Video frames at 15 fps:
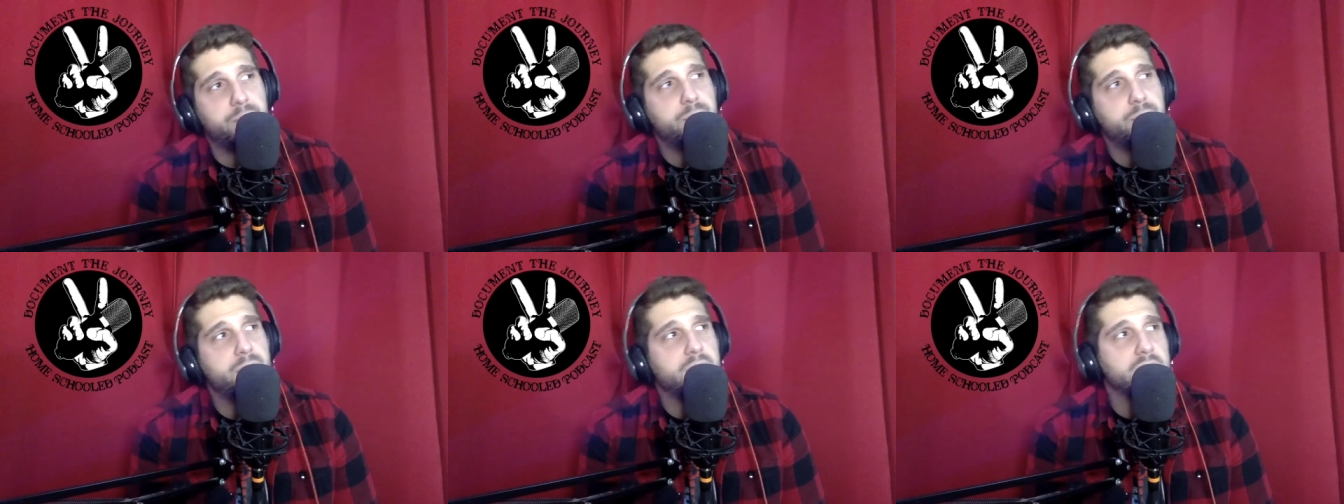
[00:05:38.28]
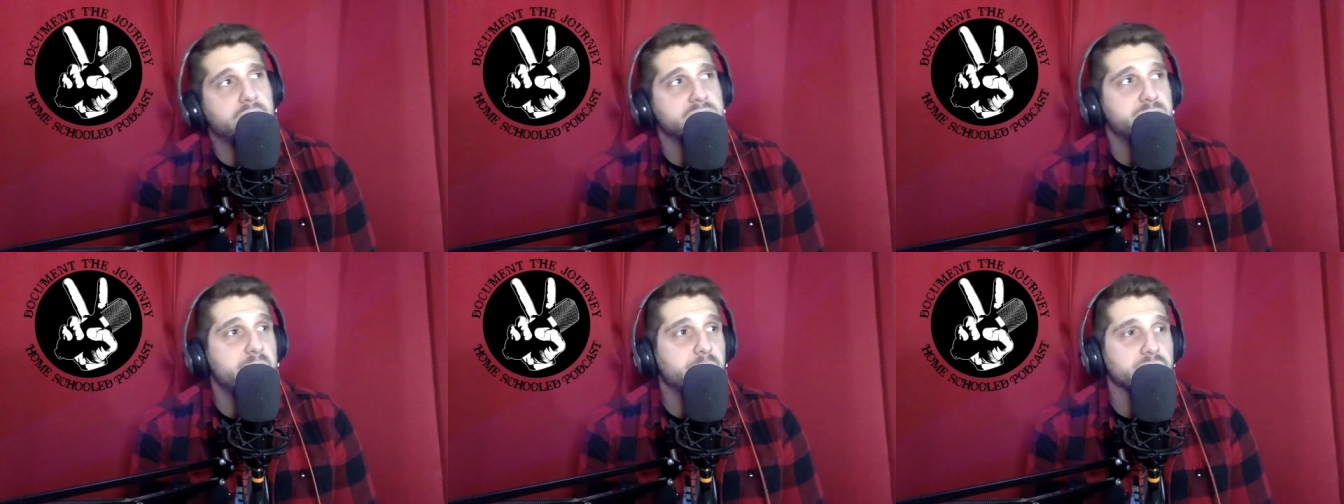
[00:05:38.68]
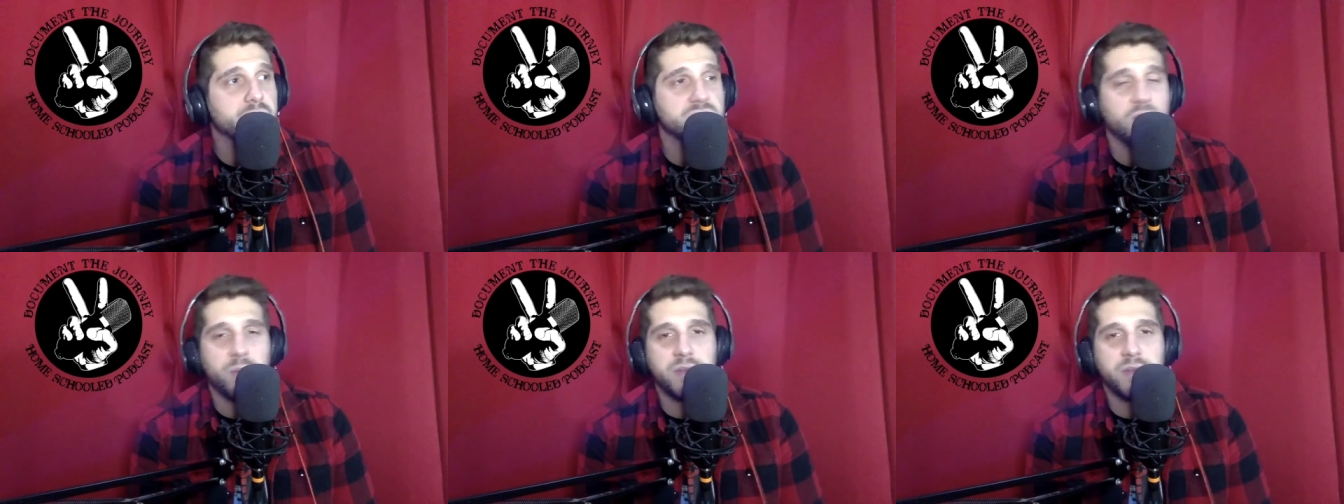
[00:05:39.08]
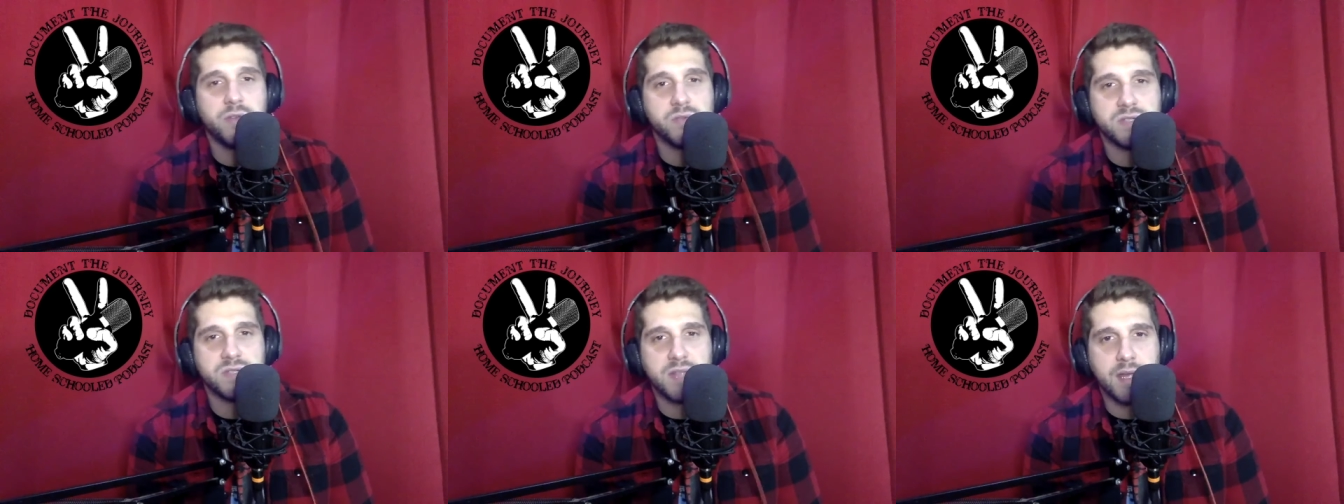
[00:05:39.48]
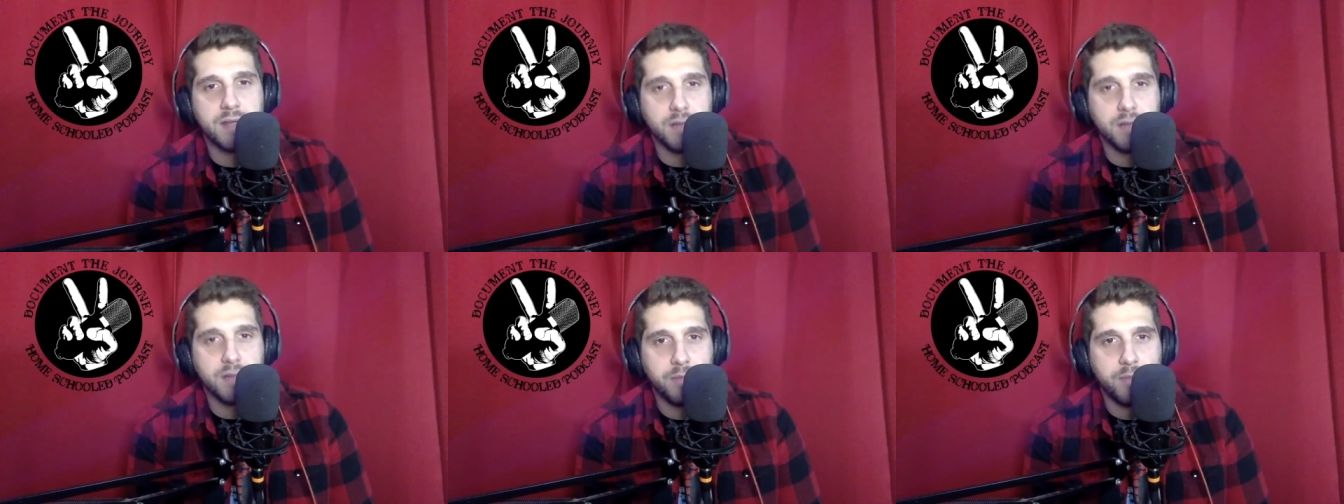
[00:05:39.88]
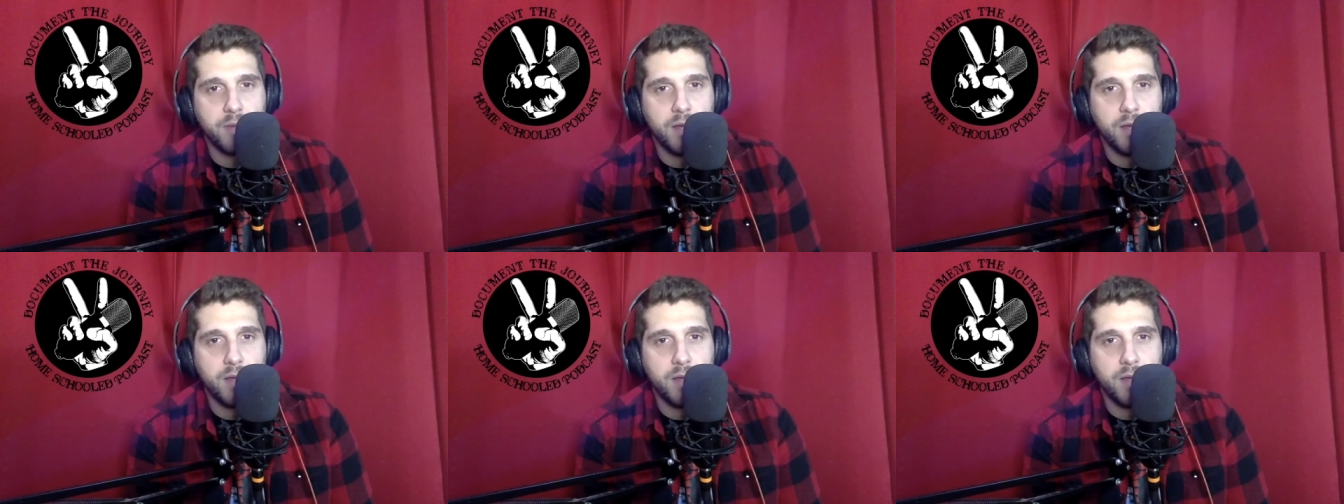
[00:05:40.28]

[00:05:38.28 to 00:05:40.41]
because people saw me do stand-up.